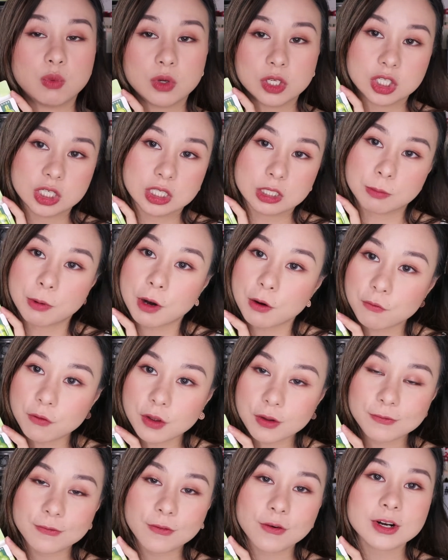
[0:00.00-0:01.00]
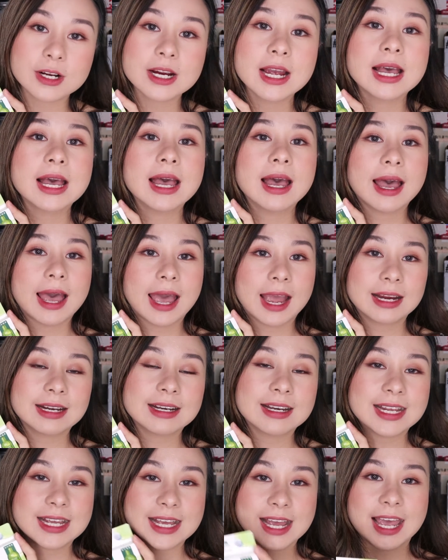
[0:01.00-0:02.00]
which is perfect for
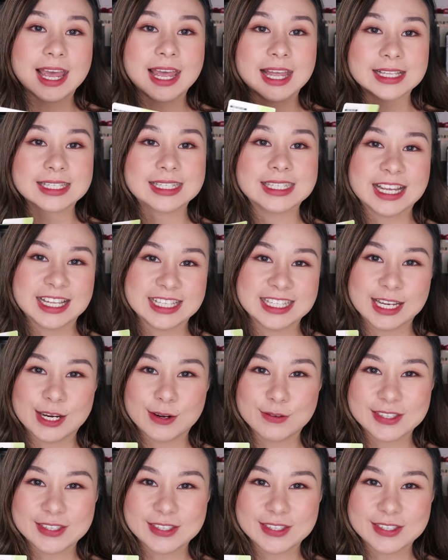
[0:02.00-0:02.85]
acne and sensitive